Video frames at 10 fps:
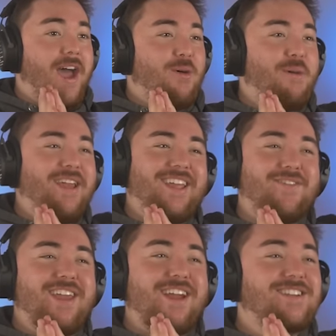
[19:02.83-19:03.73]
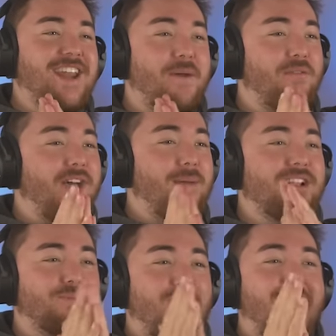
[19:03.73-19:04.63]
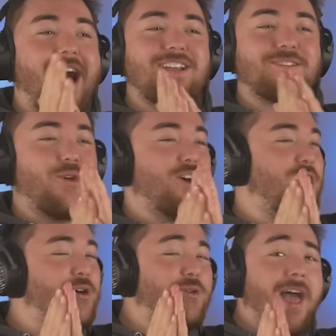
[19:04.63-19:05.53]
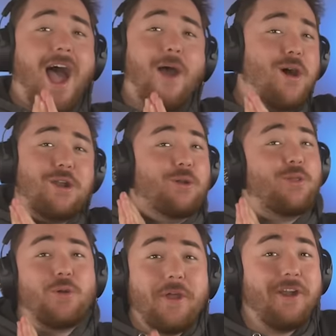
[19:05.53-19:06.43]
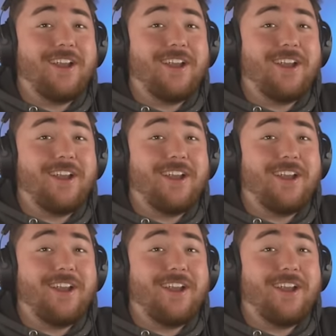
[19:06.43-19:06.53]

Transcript: will be leaving here today with a fabulous prize. Woo! I wonder who the winner